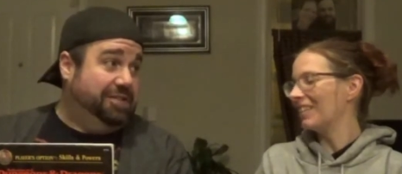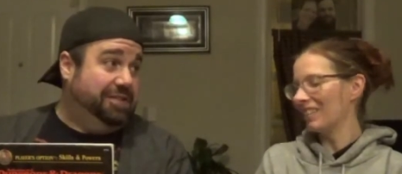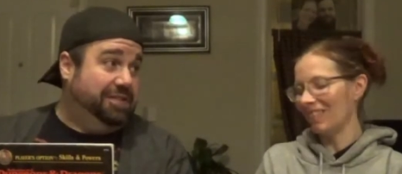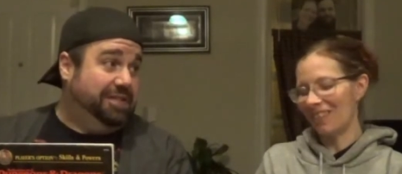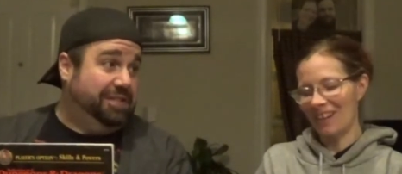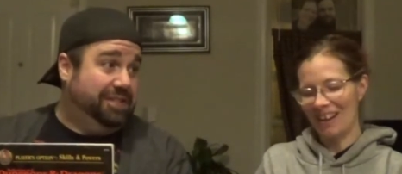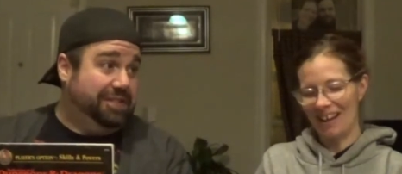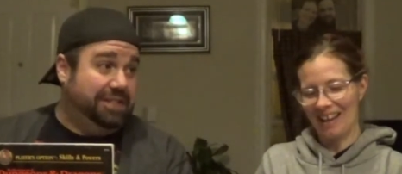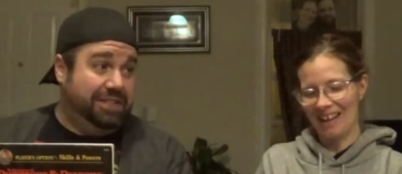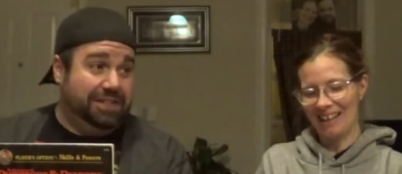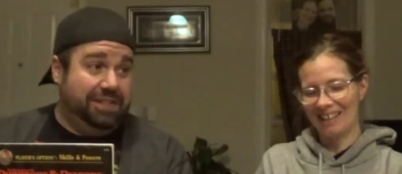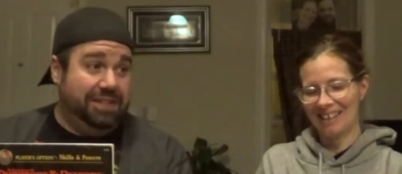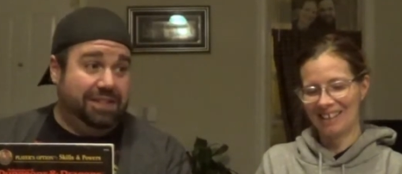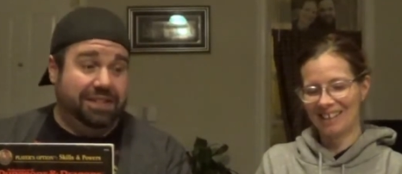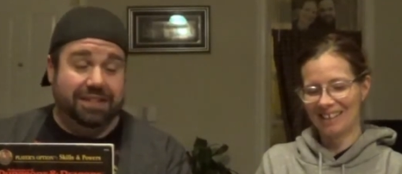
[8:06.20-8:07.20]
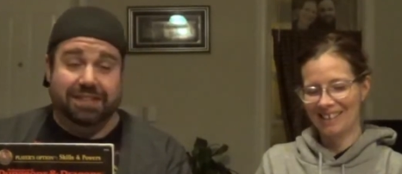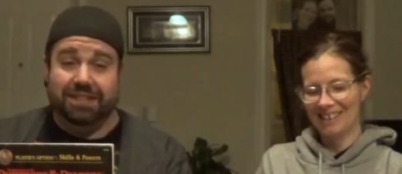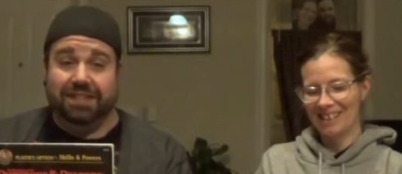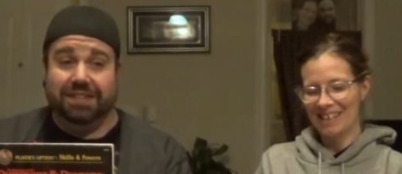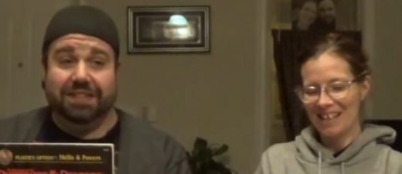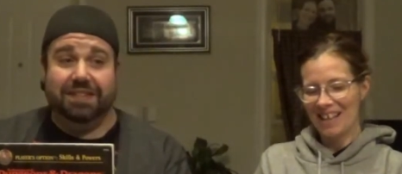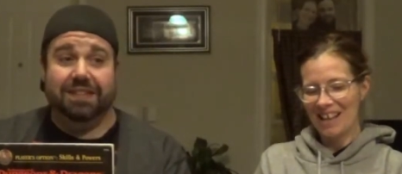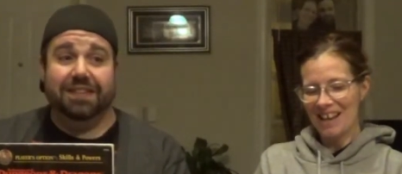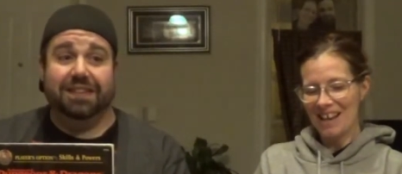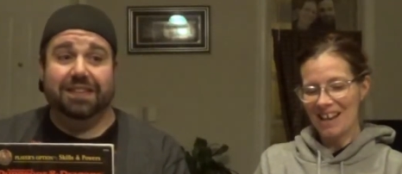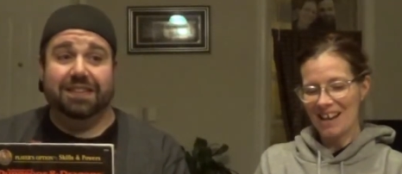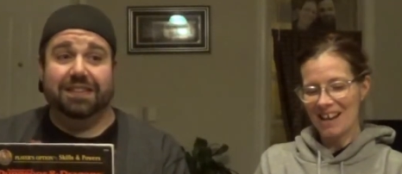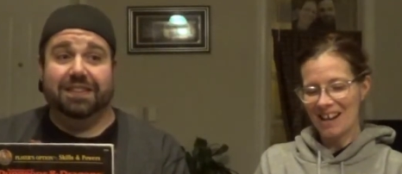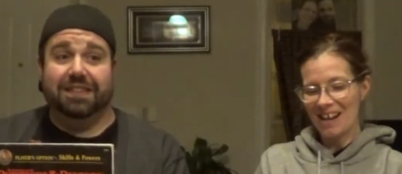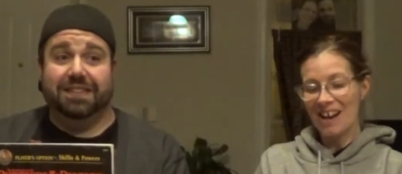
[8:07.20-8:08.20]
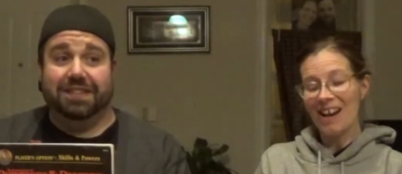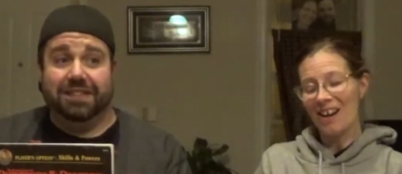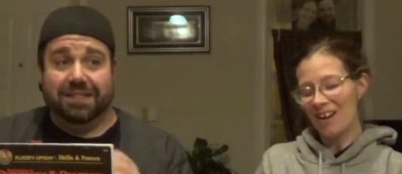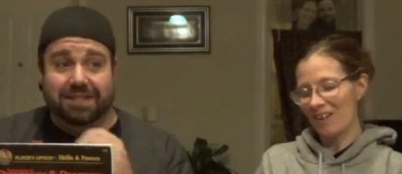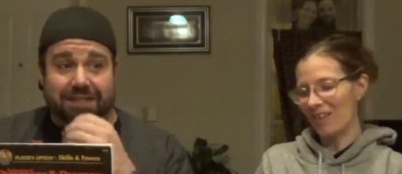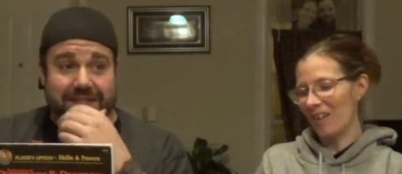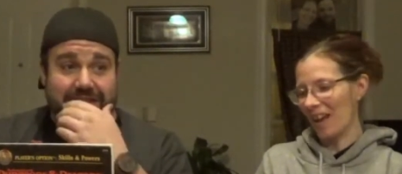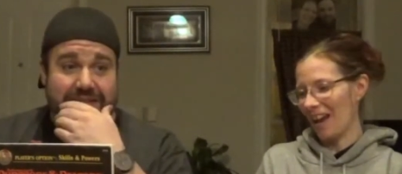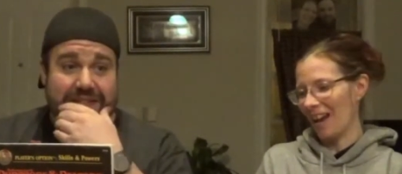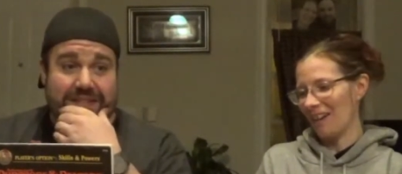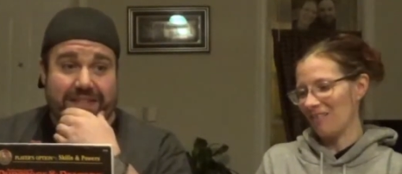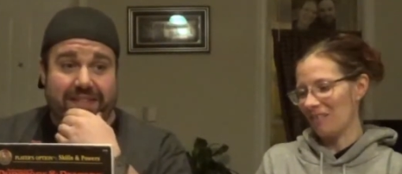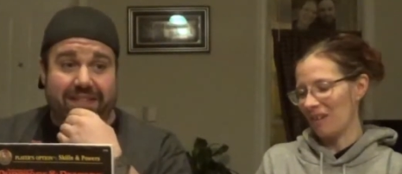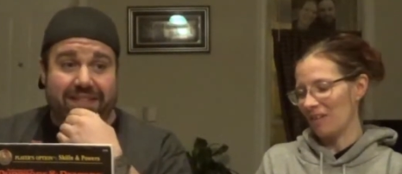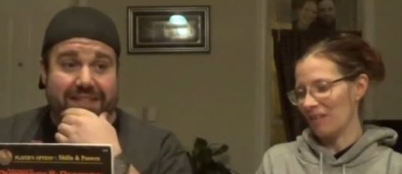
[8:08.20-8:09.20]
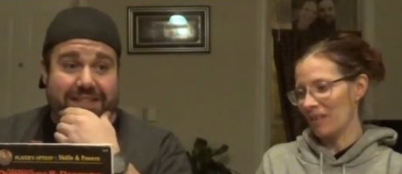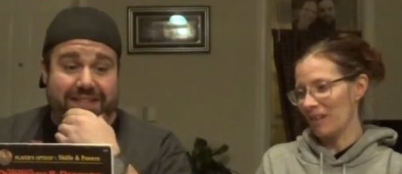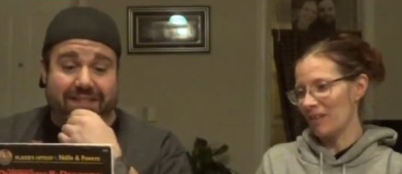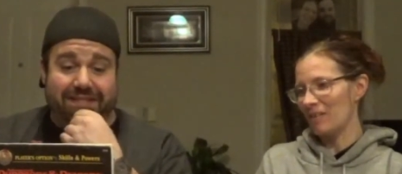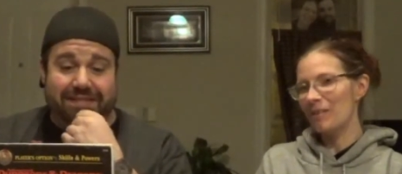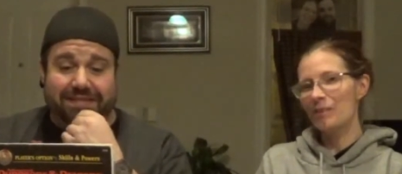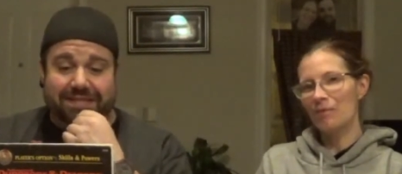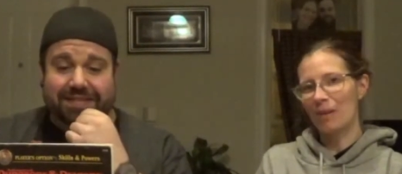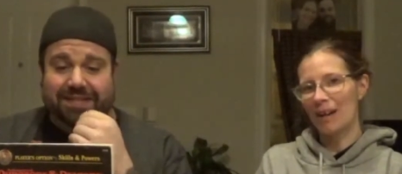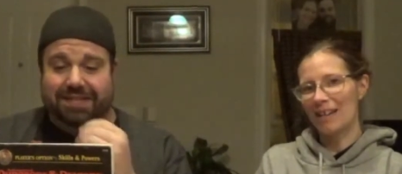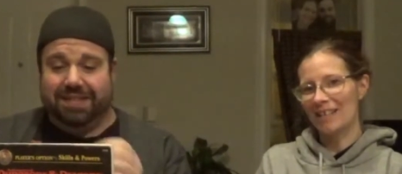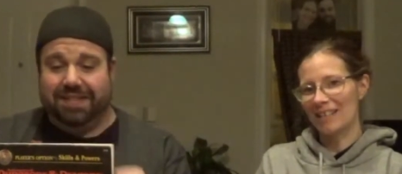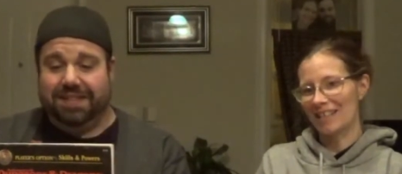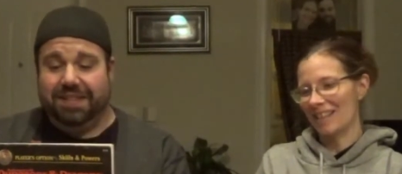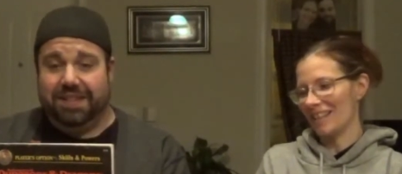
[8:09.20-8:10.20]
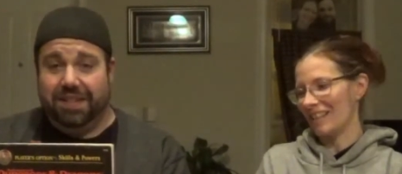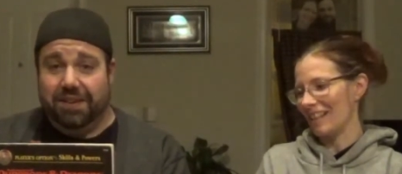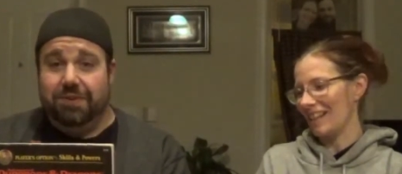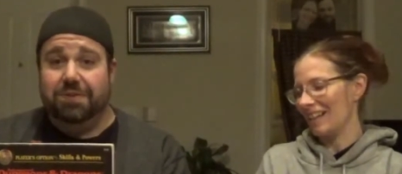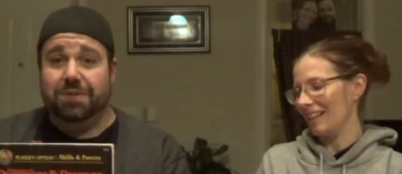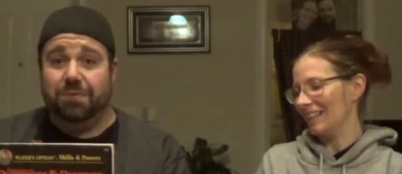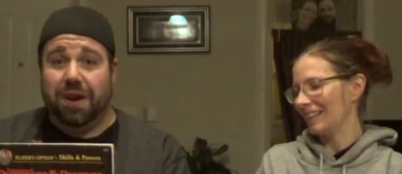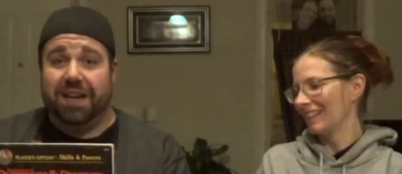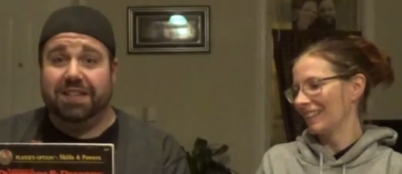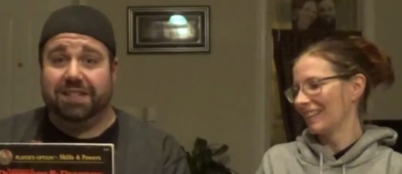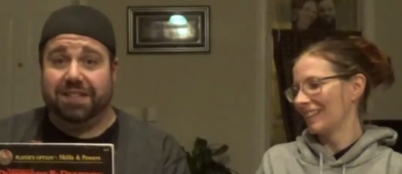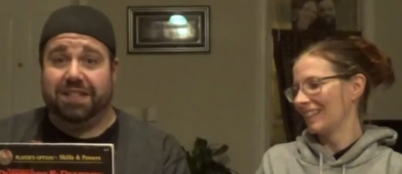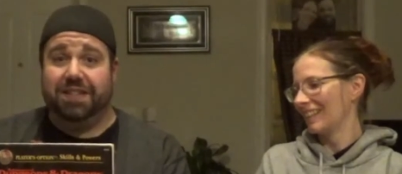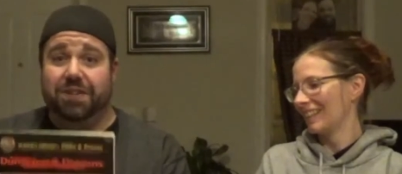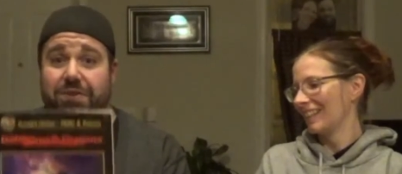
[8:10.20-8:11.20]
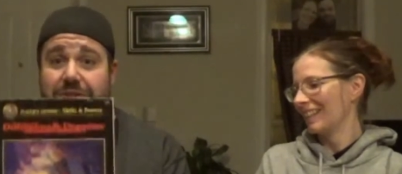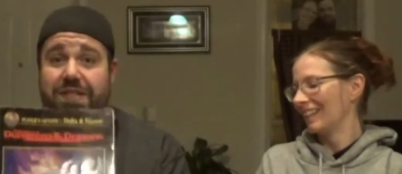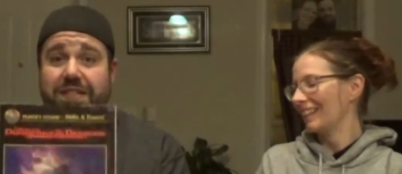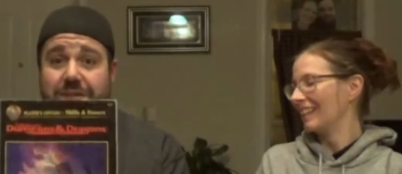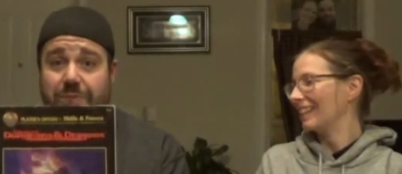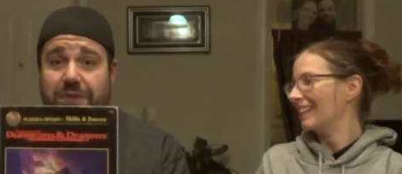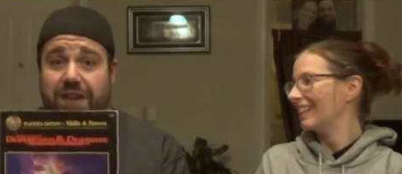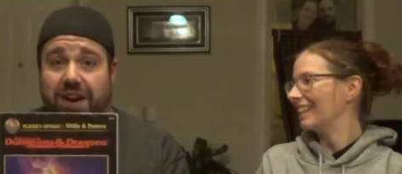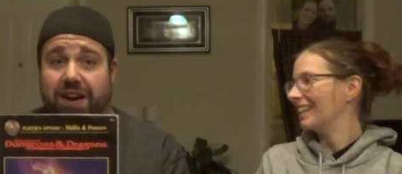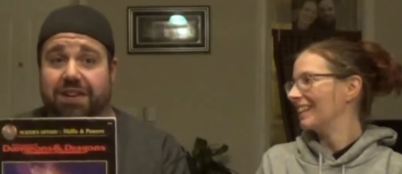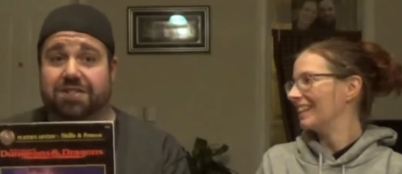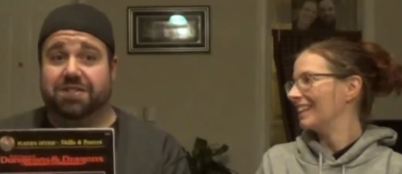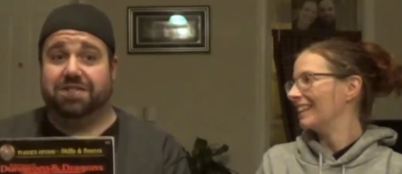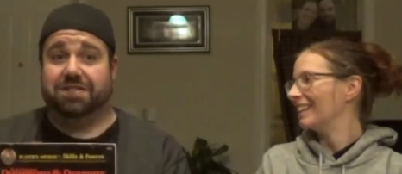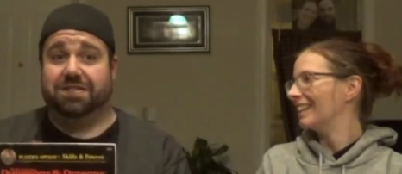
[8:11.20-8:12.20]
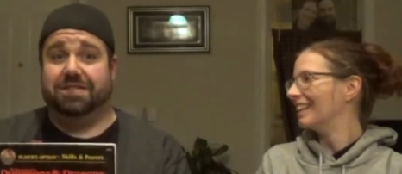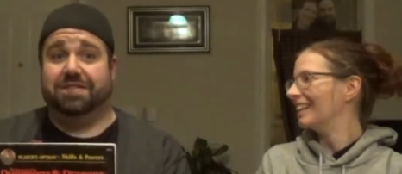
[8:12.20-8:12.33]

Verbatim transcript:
Speaker 1: right. Okay, well, use wisely. Then. Use
Speaker 2: wisely. Use this with caution.